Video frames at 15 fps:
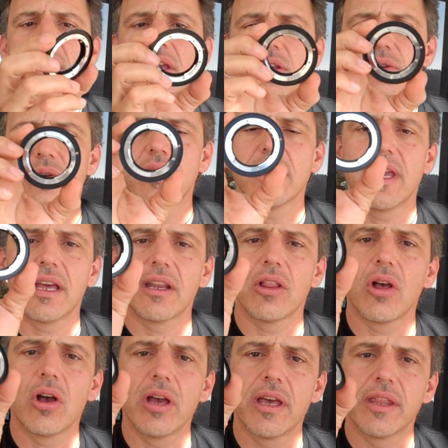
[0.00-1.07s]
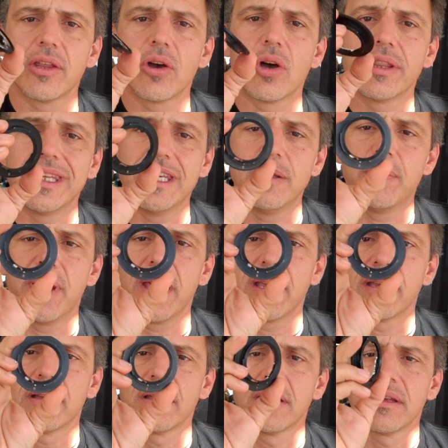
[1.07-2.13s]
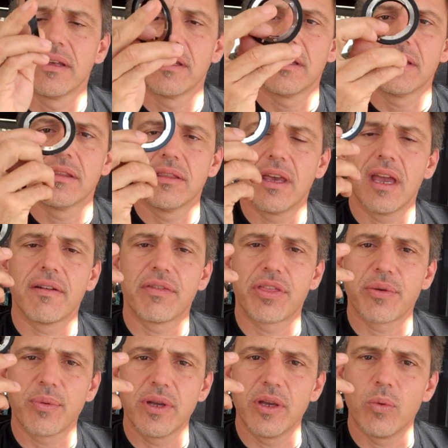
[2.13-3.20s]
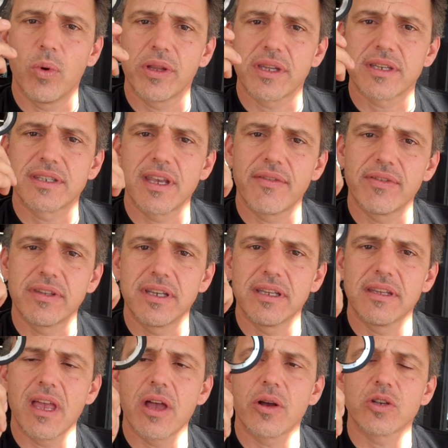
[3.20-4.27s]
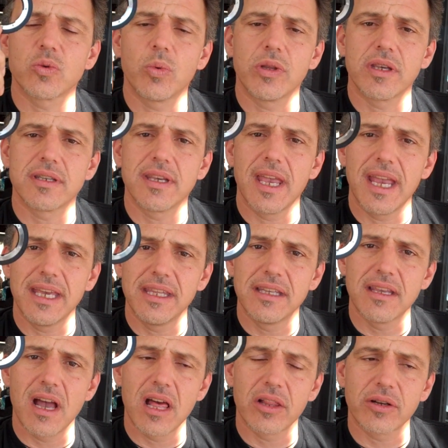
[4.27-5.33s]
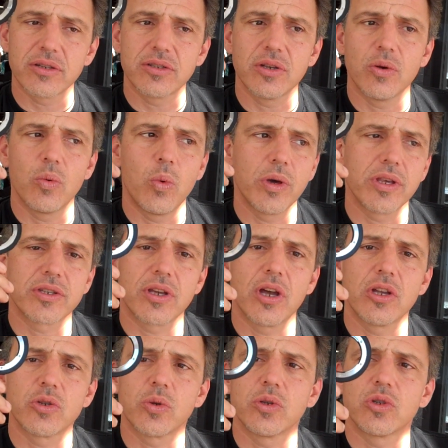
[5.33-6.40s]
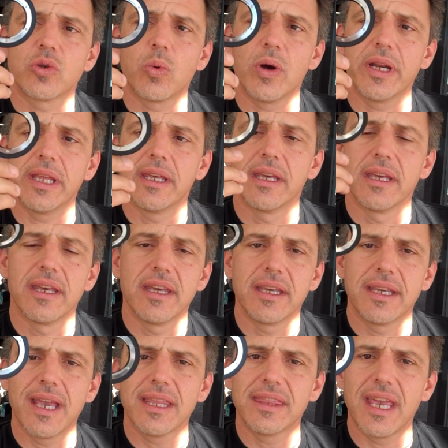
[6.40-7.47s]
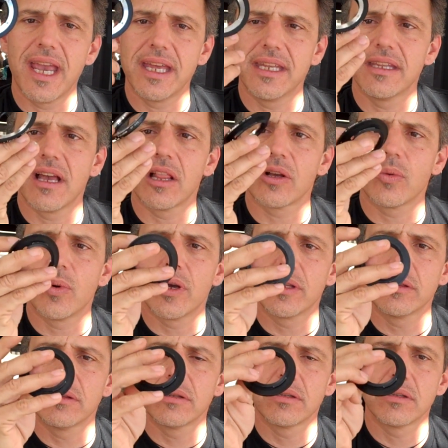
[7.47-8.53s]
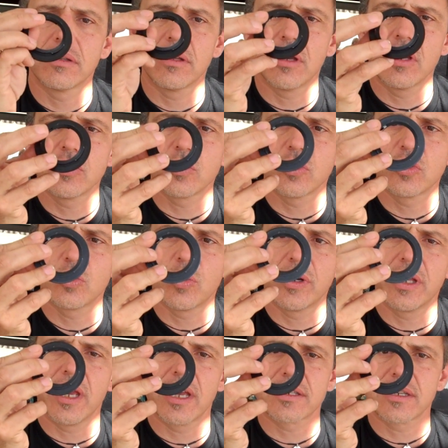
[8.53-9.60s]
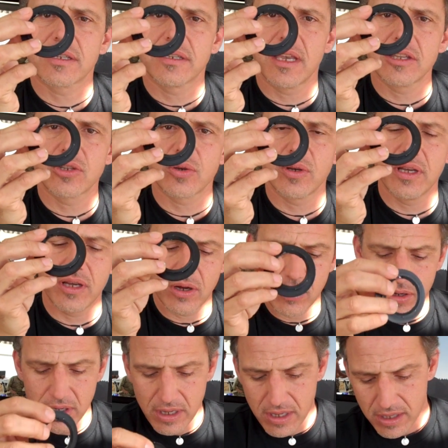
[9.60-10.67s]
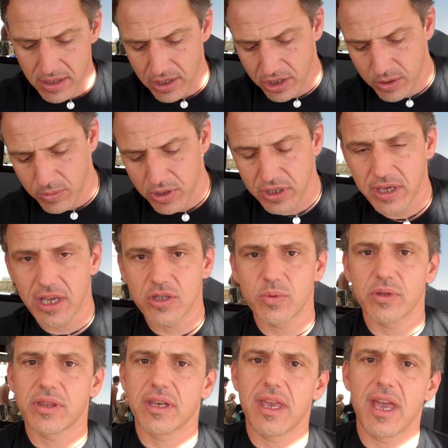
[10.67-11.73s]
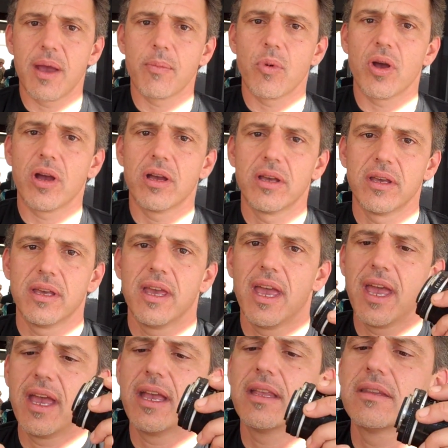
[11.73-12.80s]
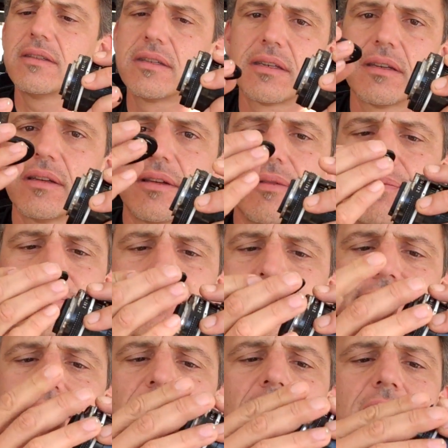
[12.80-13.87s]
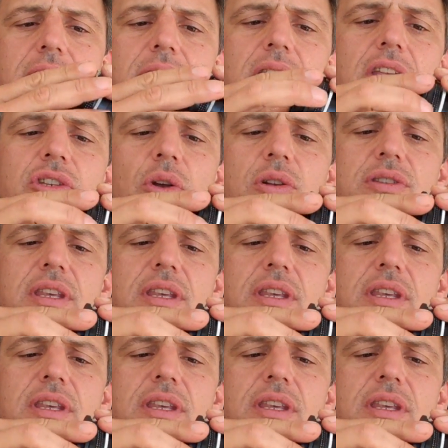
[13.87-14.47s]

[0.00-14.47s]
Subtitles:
You can get it on eBay. They have three. One is $17, one is $80, one is $120. Get the $80 one. The $120 has a sensor here that communicates with the camera, and it turns the